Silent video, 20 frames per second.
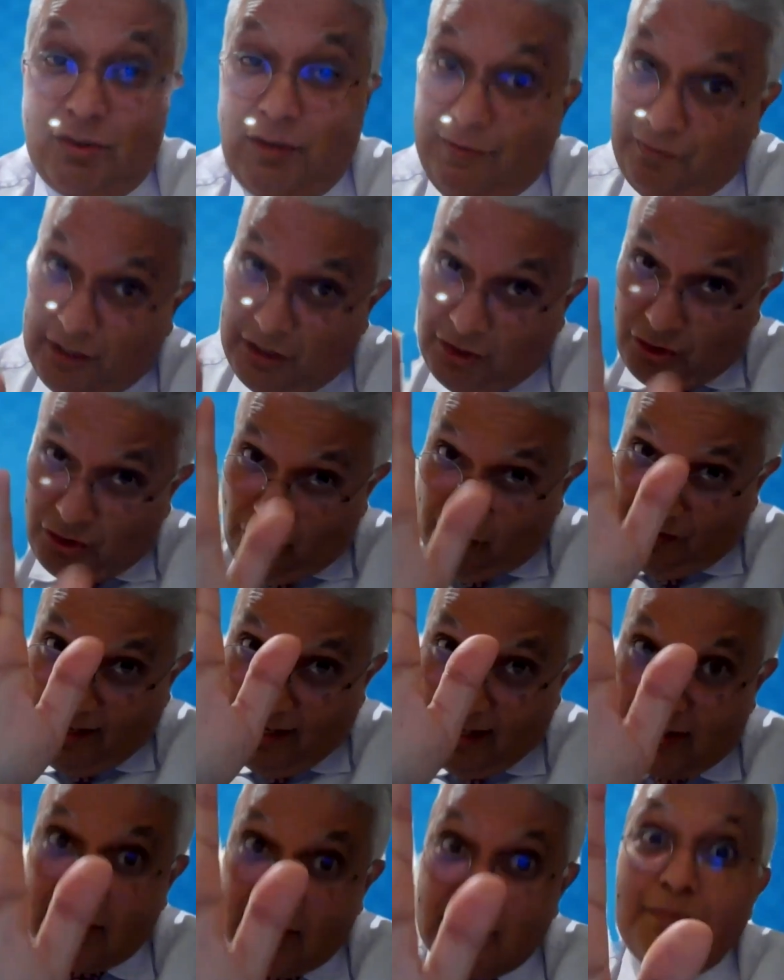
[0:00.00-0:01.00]
I've just got
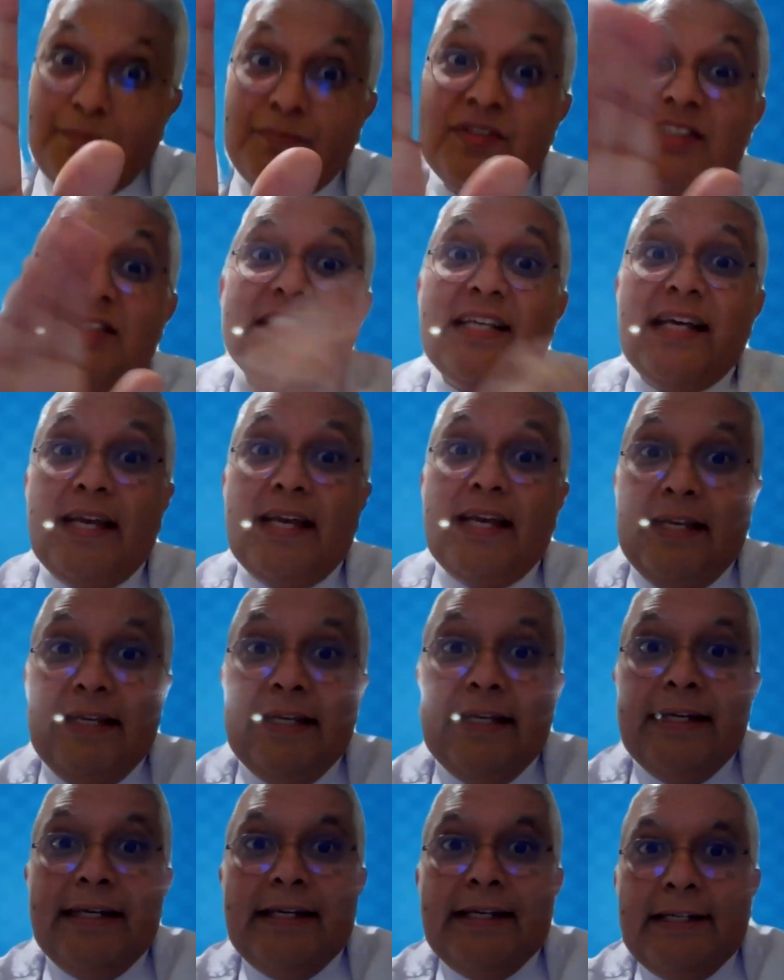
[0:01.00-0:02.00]
that to say,
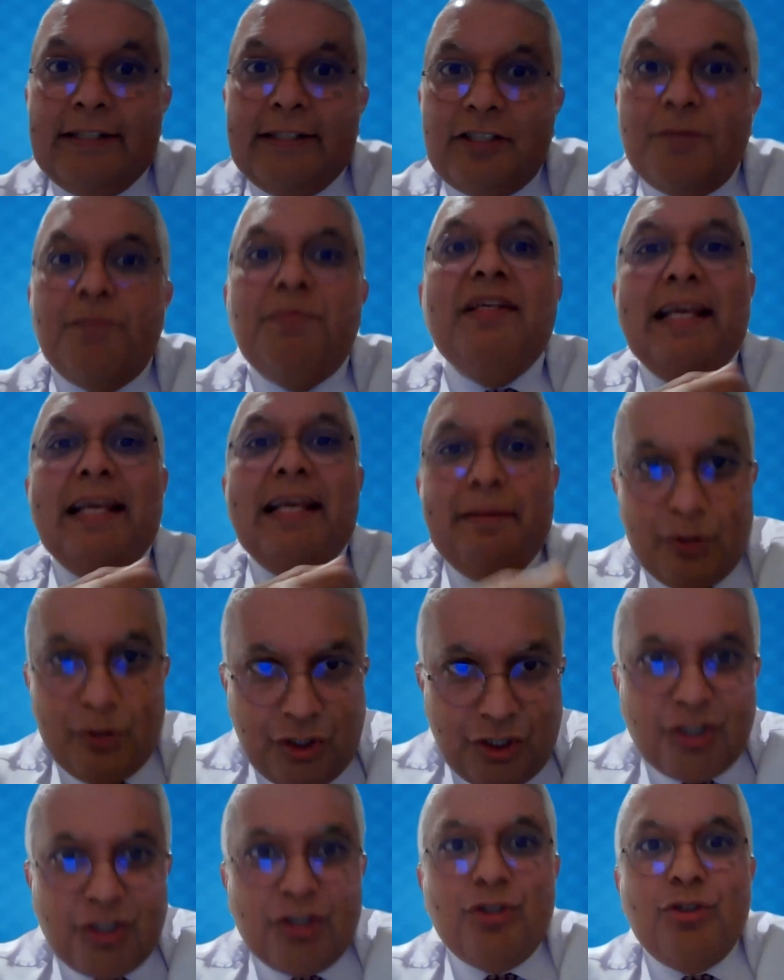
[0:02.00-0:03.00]
to be able
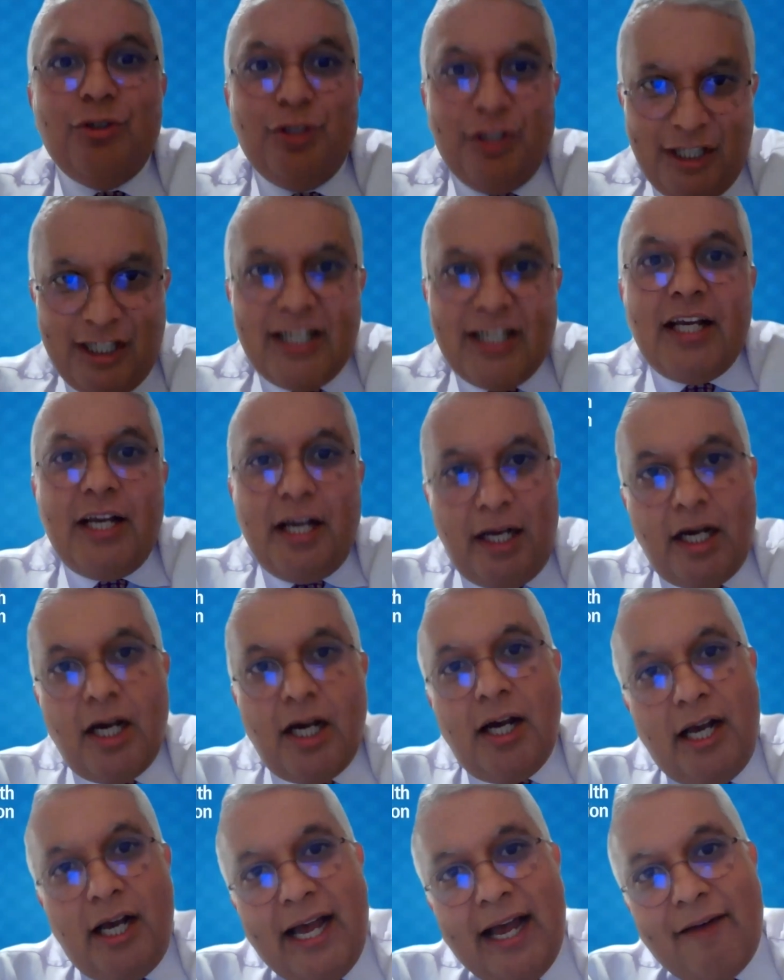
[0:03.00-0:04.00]
to
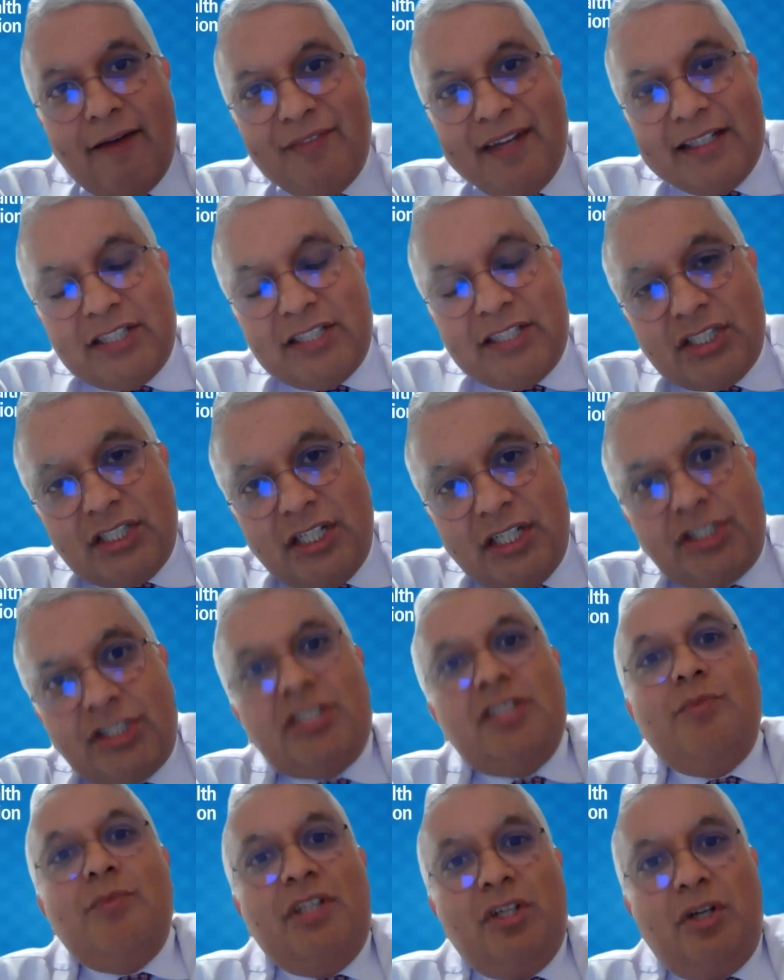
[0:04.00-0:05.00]
have that
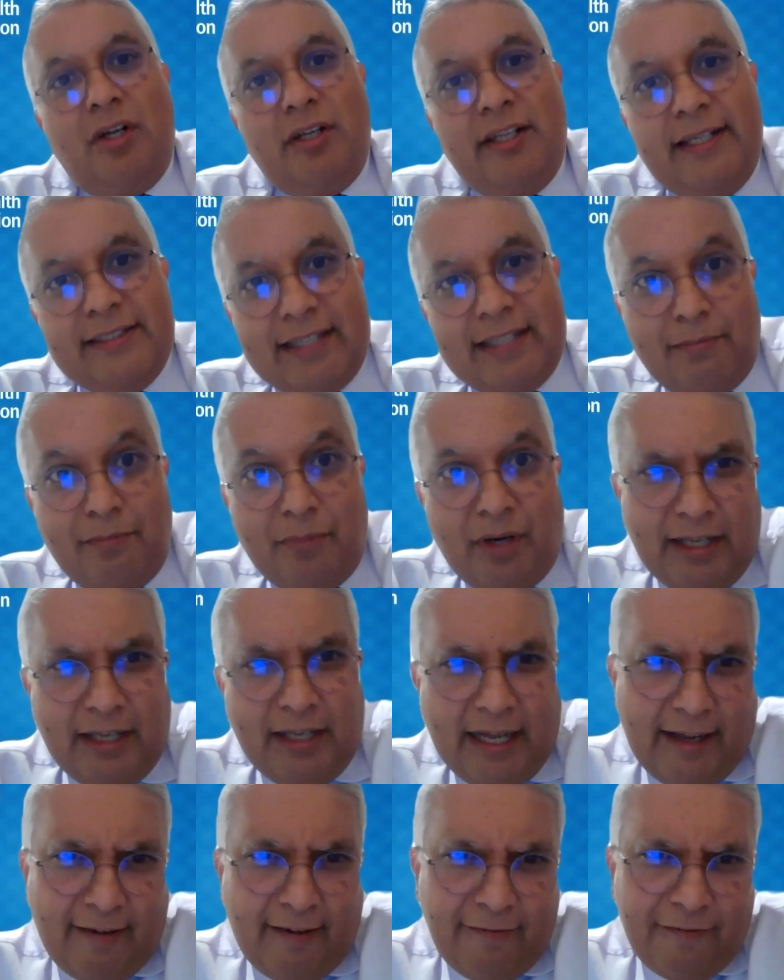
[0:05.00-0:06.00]
discussion with colleagues that might
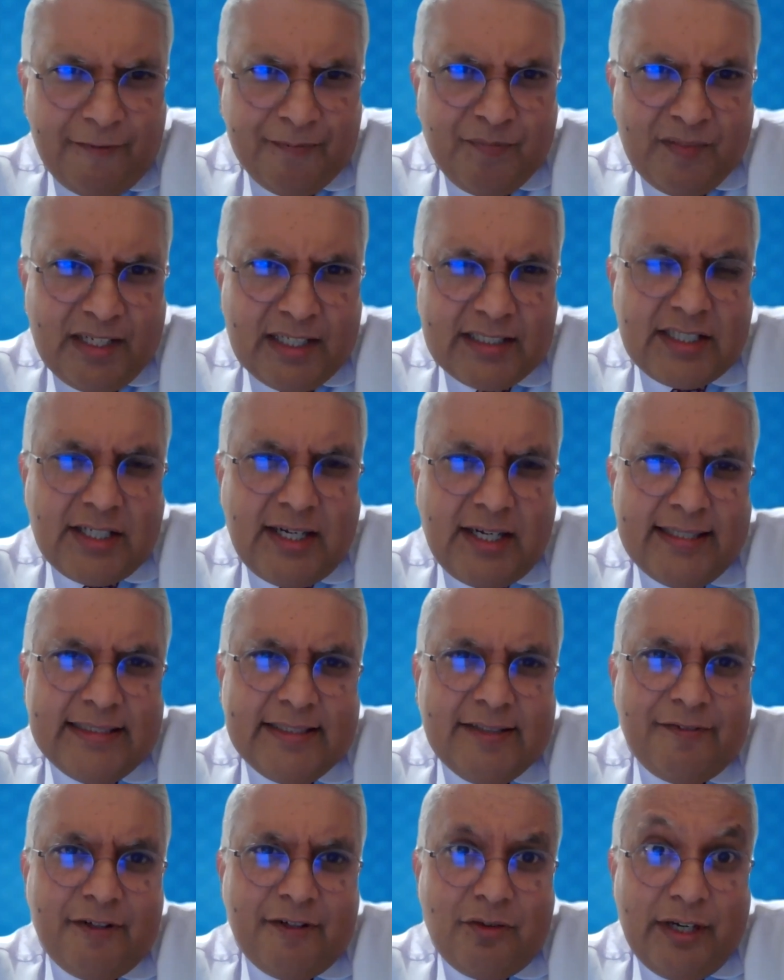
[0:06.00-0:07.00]
have a slightly
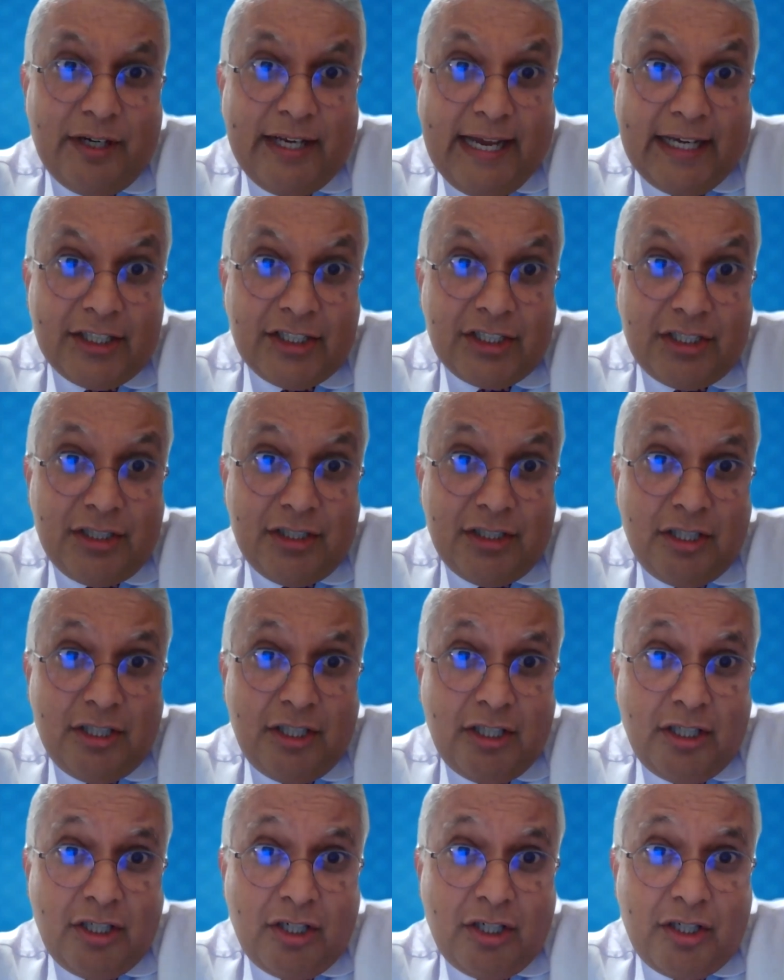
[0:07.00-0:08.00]
different reaction
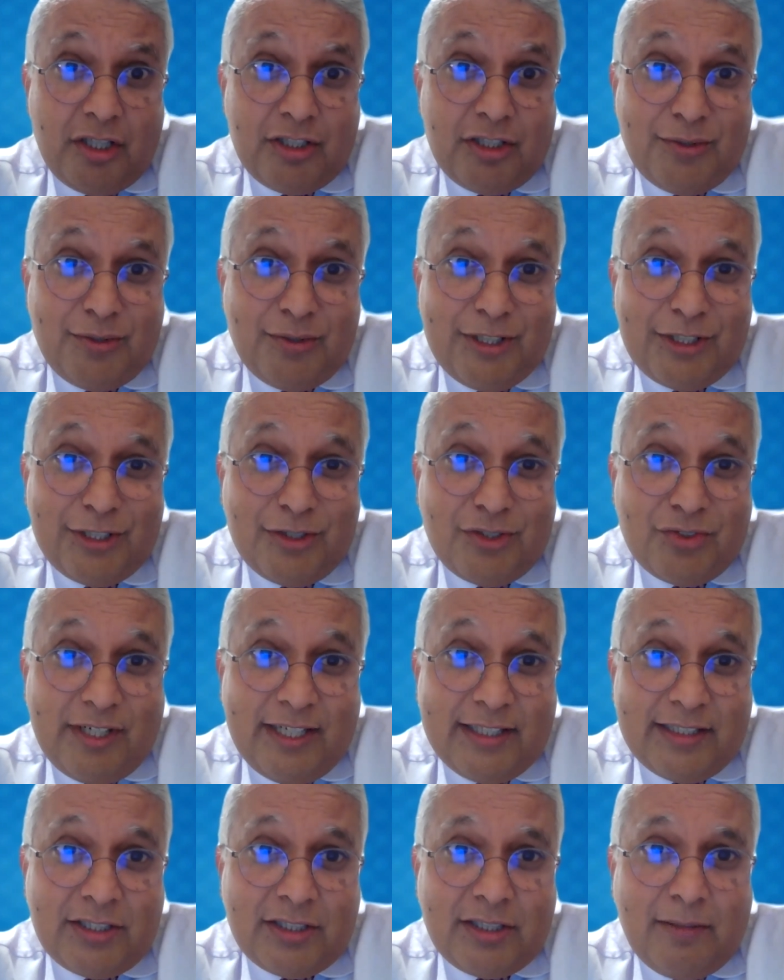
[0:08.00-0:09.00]
to issues
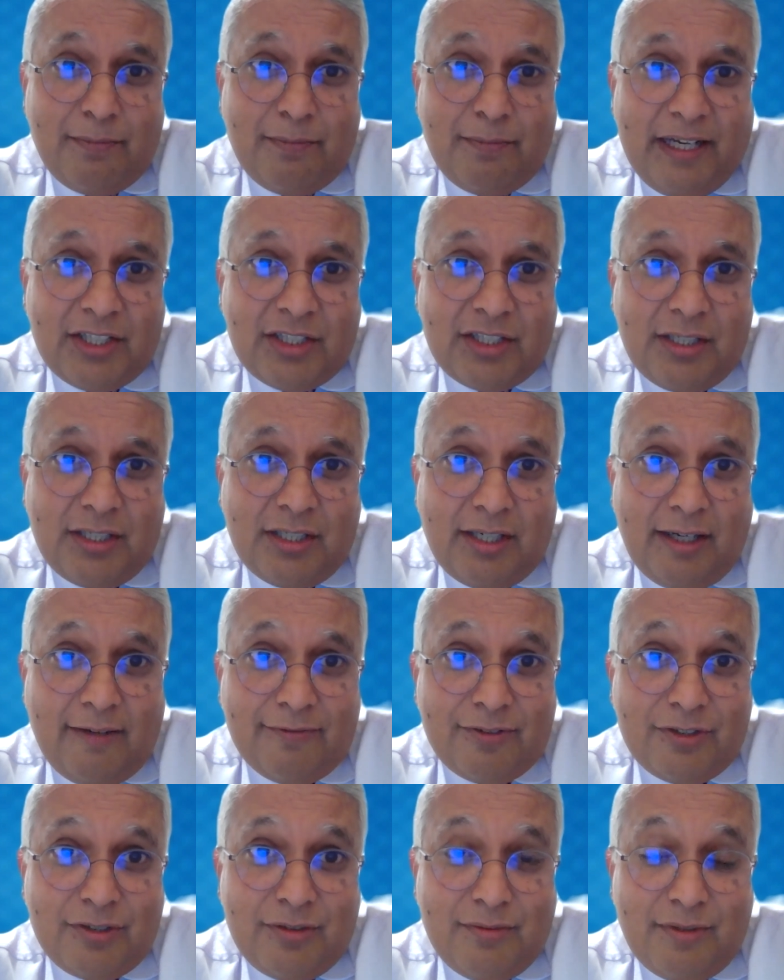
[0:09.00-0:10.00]
related to compassion and love
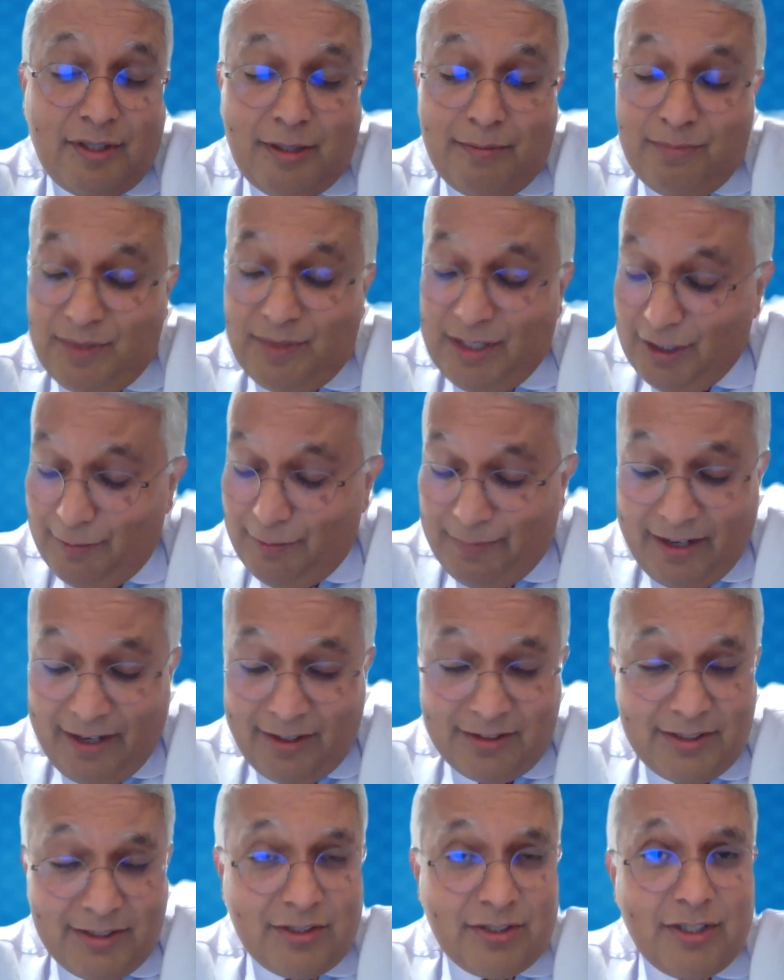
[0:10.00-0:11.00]
in
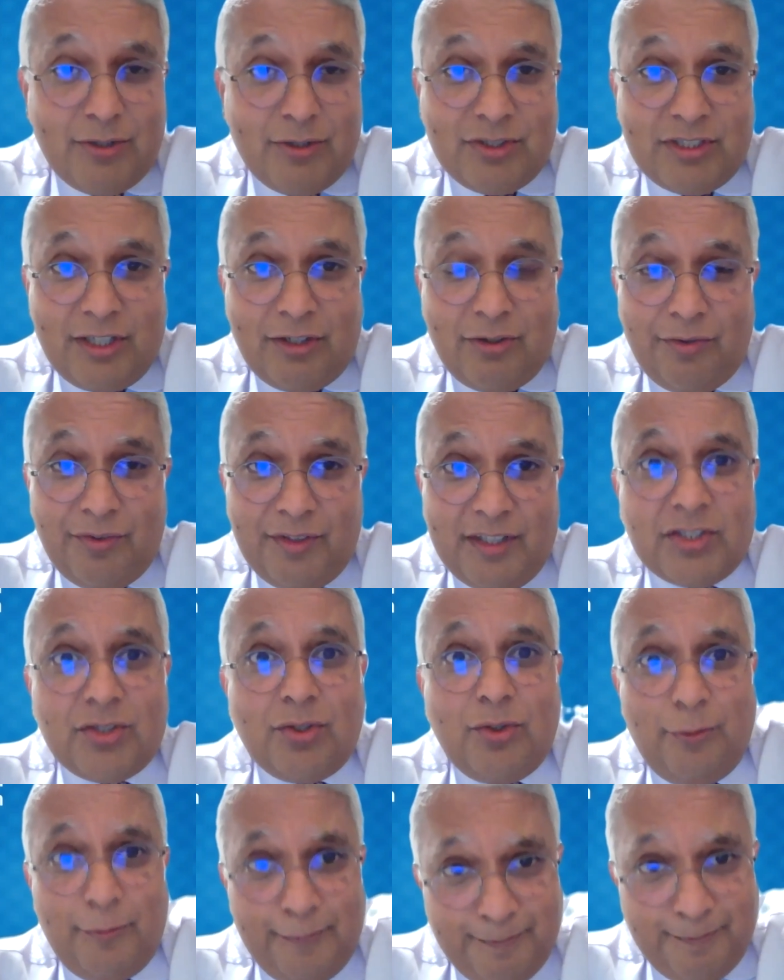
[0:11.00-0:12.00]
comparison to those that are on this
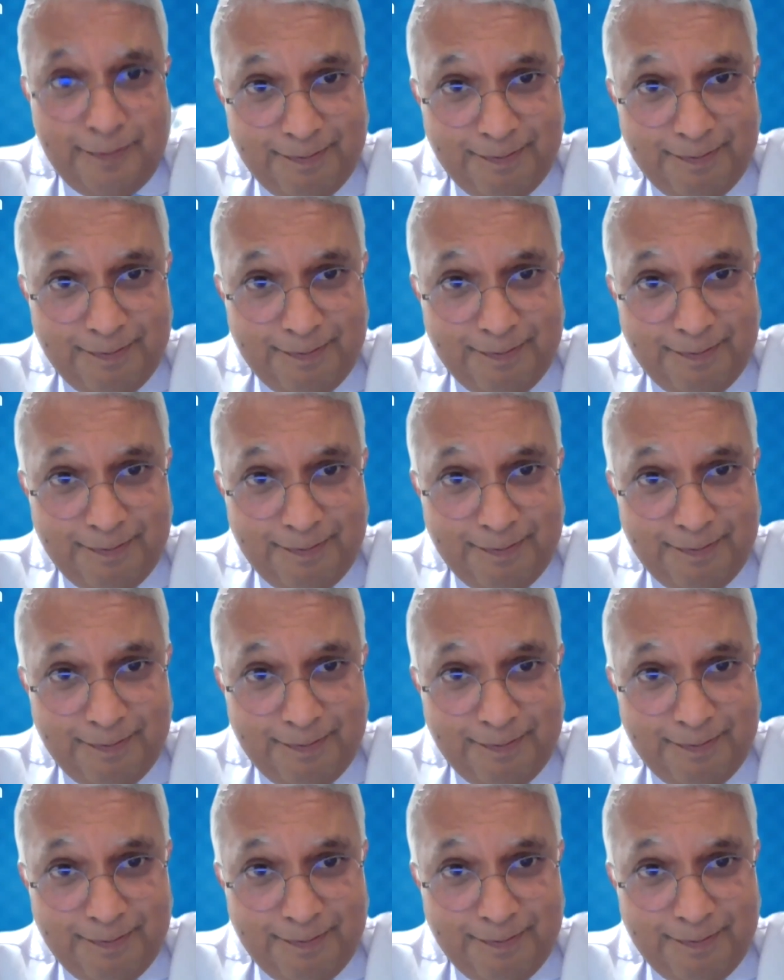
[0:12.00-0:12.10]
call.